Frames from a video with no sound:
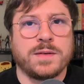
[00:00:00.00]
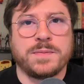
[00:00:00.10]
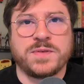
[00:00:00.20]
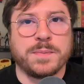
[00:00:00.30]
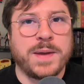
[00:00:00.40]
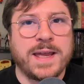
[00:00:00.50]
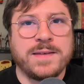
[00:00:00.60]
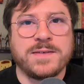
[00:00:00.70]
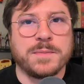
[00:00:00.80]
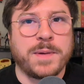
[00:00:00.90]
some
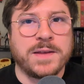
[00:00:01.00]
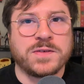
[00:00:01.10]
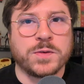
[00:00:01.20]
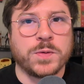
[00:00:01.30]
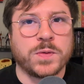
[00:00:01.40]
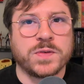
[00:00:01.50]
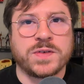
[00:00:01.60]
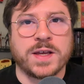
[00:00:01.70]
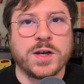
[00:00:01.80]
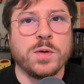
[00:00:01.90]
pens and pencils,
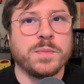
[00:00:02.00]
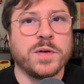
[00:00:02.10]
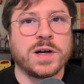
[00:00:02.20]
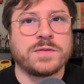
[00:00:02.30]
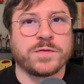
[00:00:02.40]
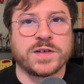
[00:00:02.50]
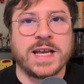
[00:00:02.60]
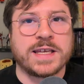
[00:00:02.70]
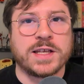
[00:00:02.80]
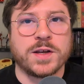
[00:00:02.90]
a notebook for
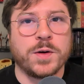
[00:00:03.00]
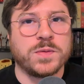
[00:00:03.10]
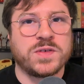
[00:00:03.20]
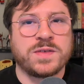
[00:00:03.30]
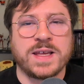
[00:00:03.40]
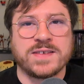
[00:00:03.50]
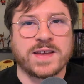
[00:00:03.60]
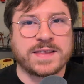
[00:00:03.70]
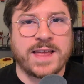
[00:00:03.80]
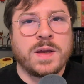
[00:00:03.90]
taking notes, things
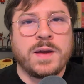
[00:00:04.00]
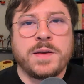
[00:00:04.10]
like that.